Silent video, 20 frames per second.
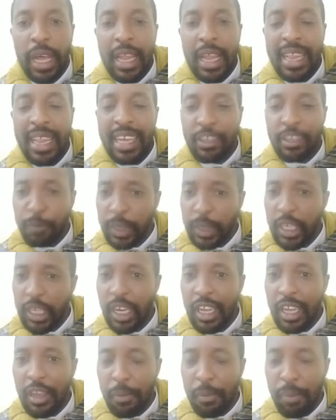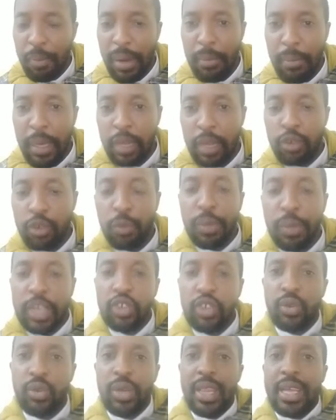especially the public, to make
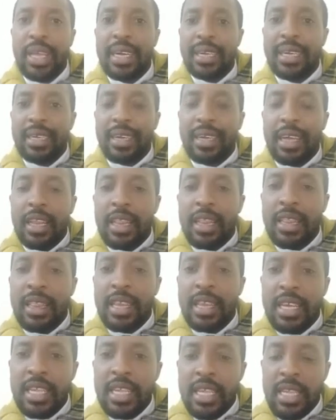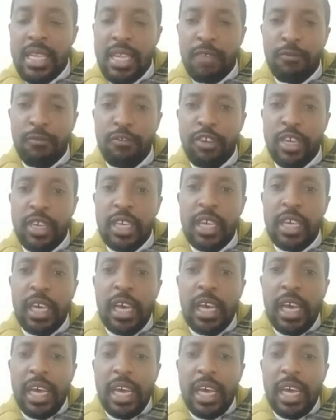sure that the safety,